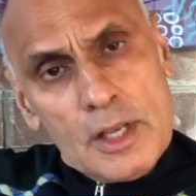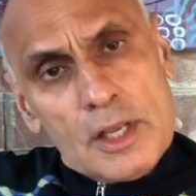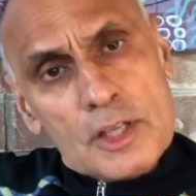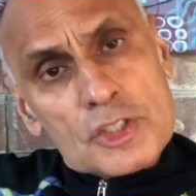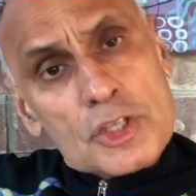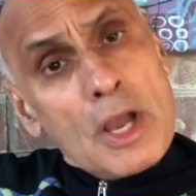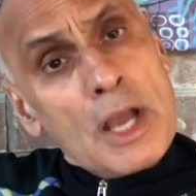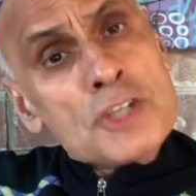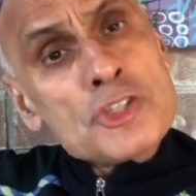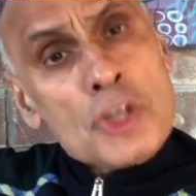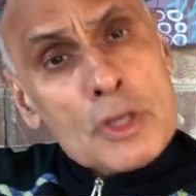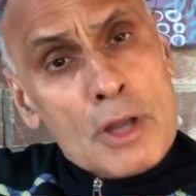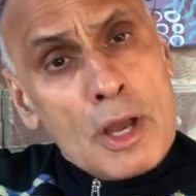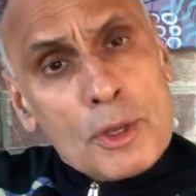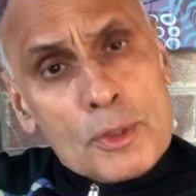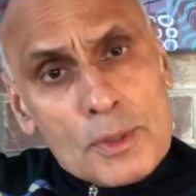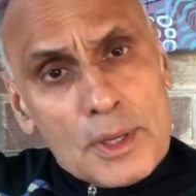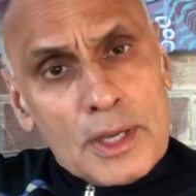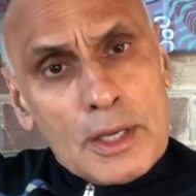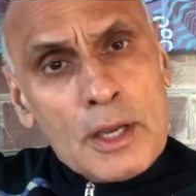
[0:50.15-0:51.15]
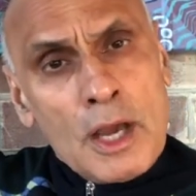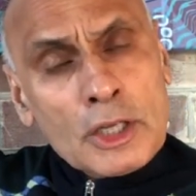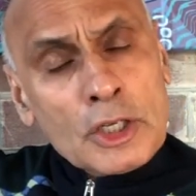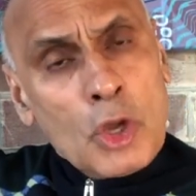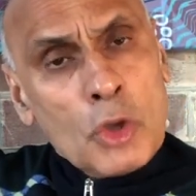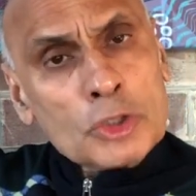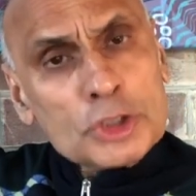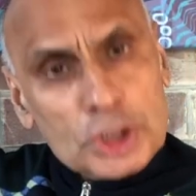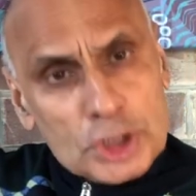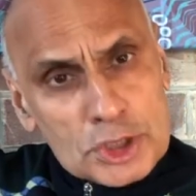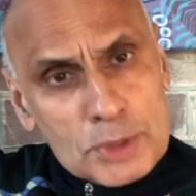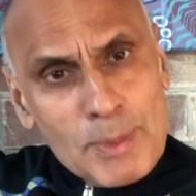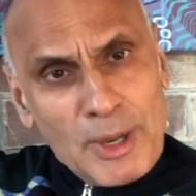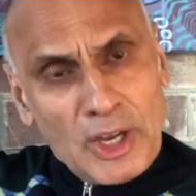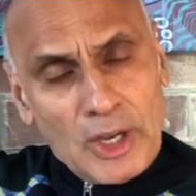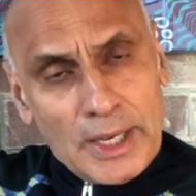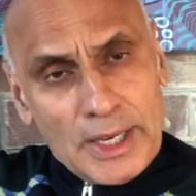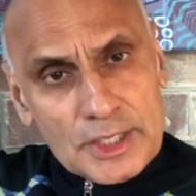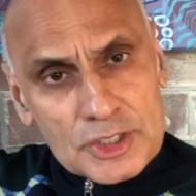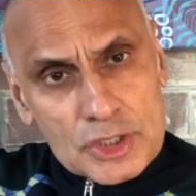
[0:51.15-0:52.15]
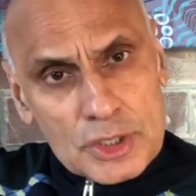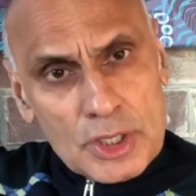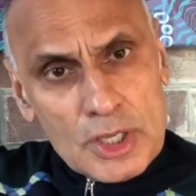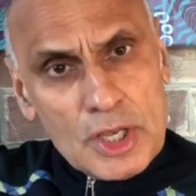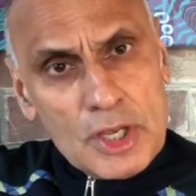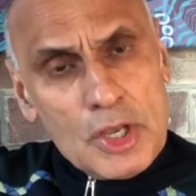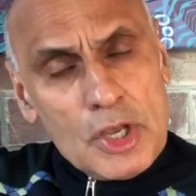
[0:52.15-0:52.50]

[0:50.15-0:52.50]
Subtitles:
So as you know, unconscious bias